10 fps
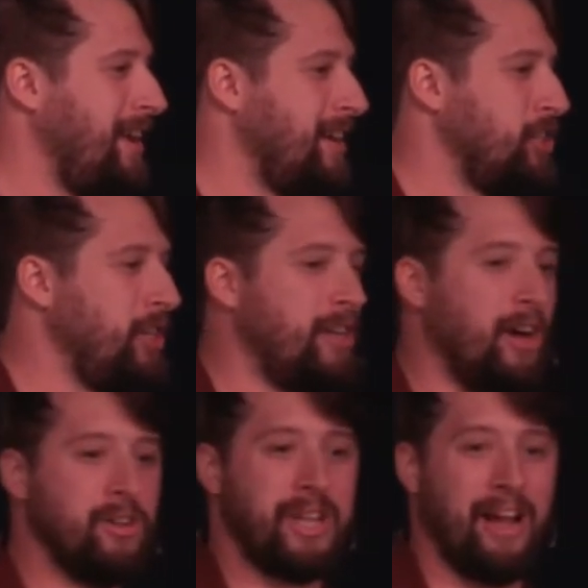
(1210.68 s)
She
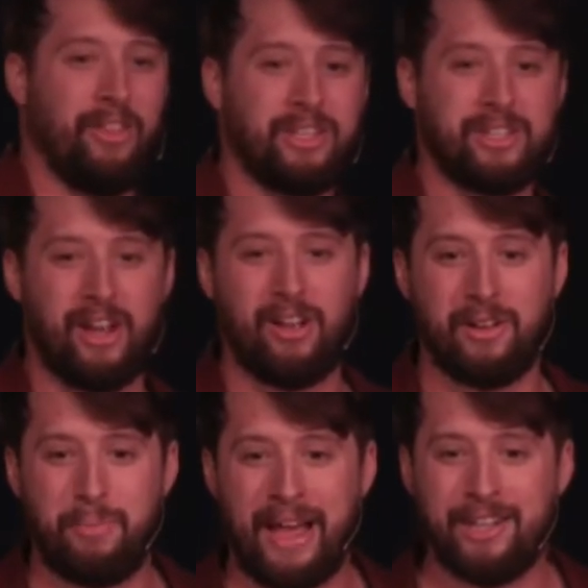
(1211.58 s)
knows how this has all
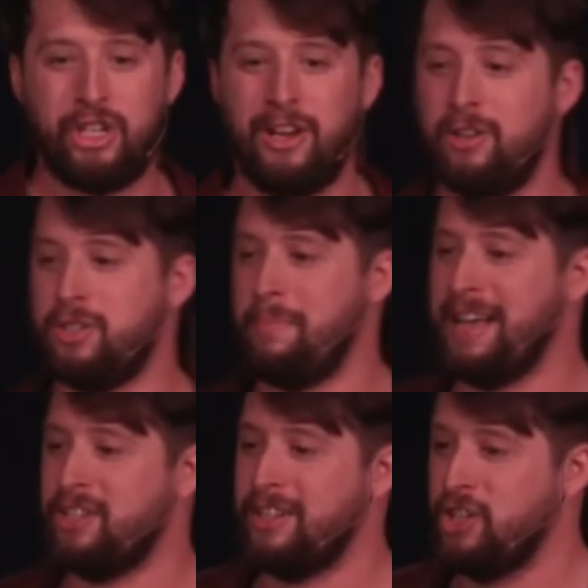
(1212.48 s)
been. She knows the
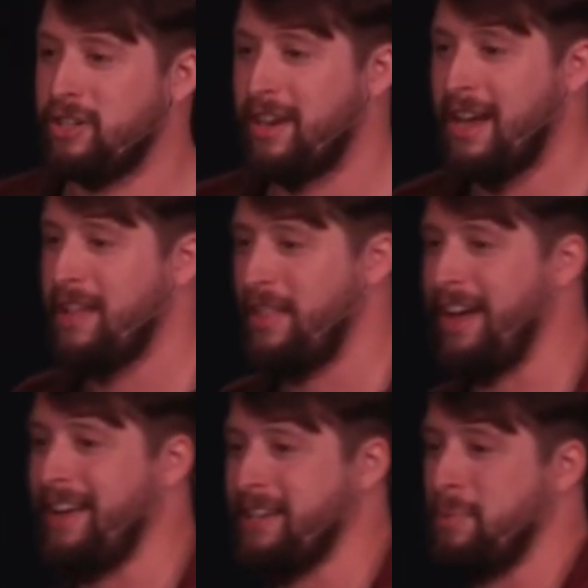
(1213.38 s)
message
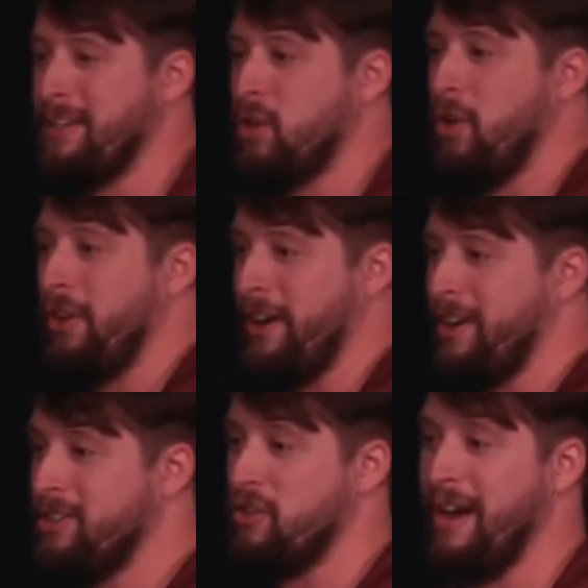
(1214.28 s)
that has been told to her
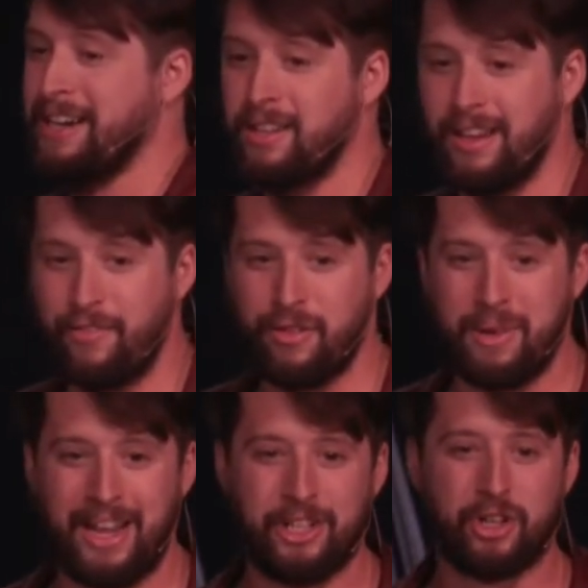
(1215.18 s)
directly from an
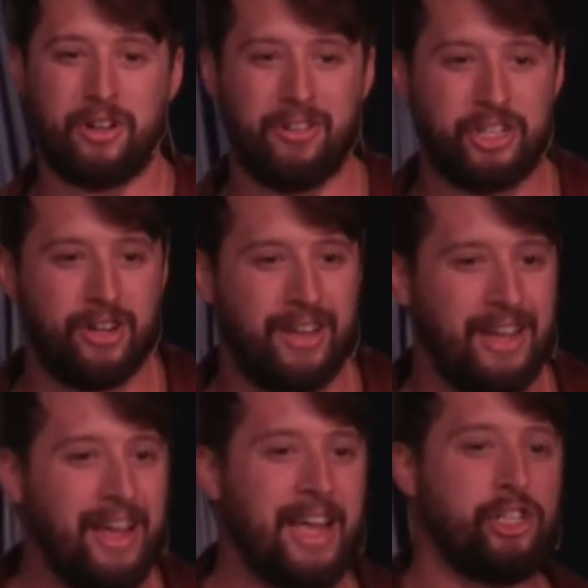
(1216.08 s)
angel originally.
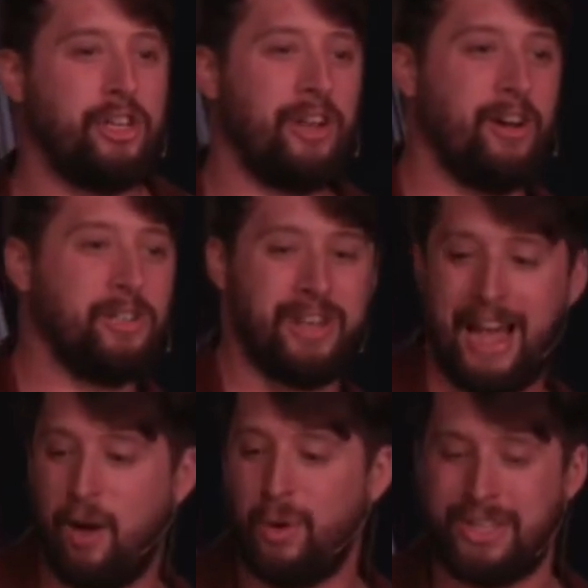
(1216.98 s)
She knows
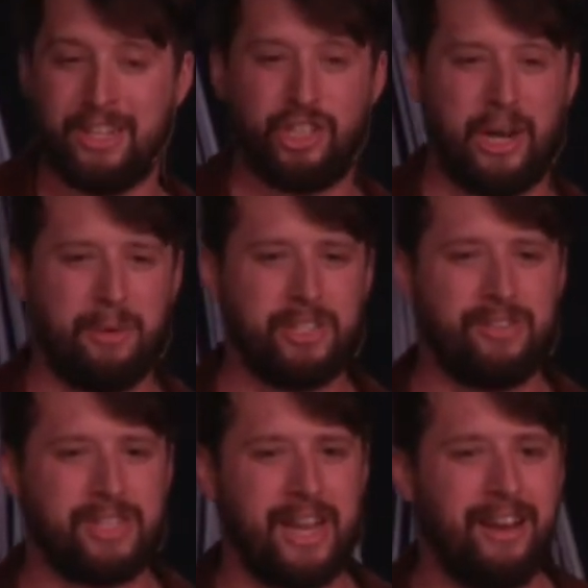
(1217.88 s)
now what these shepherds have
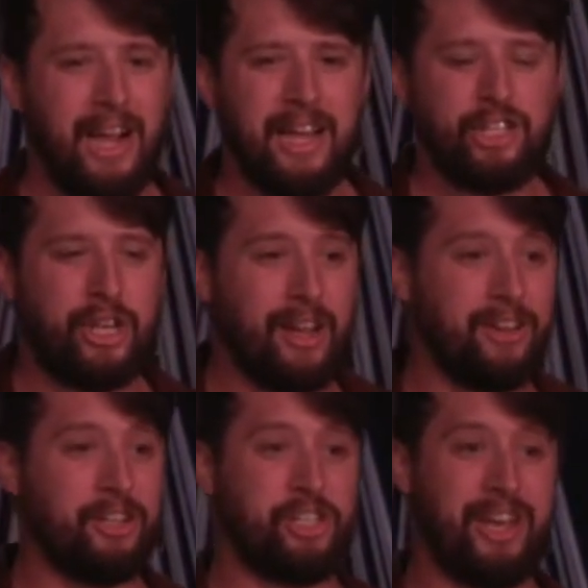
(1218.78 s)
said. She
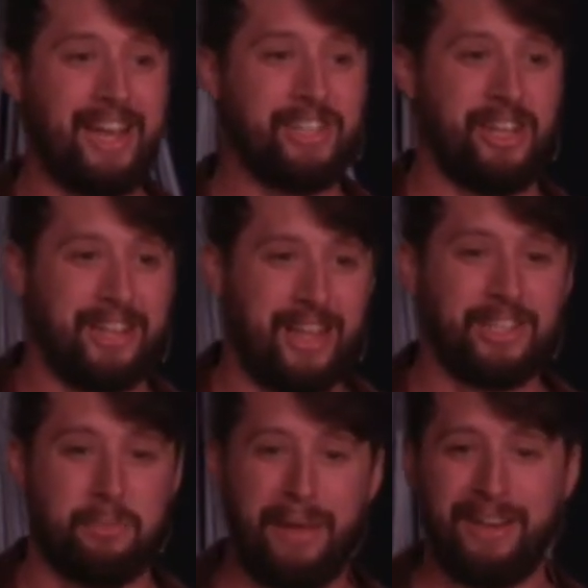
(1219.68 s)
understands that that's a
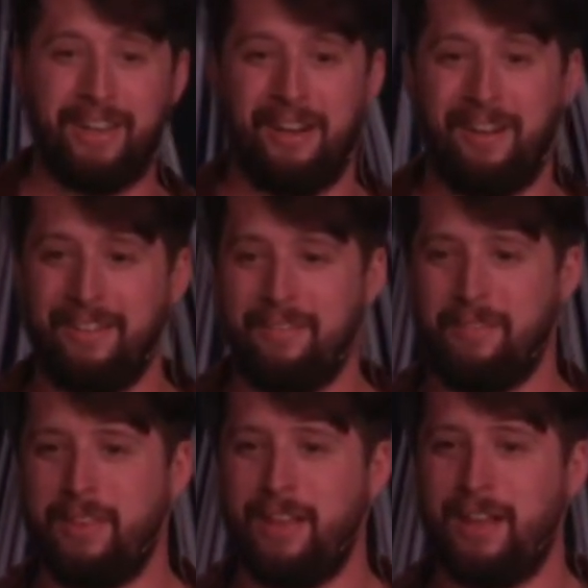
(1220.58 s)
big deal.
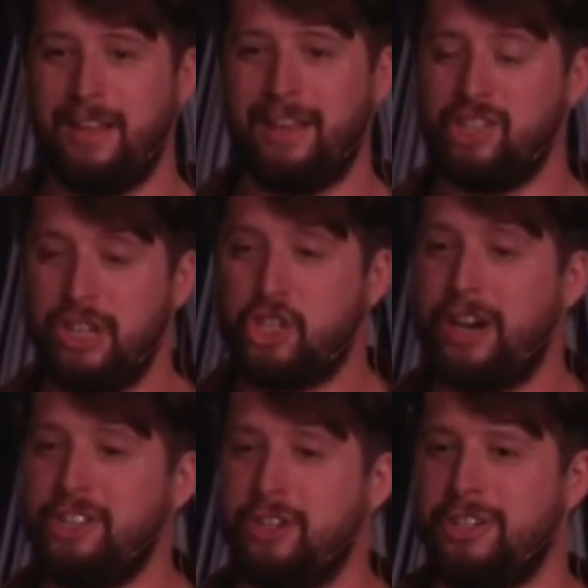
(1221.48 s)
She
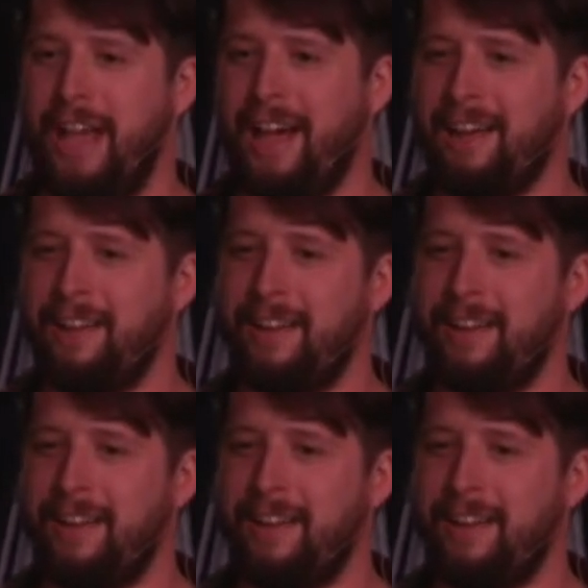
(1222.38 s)
treasures that.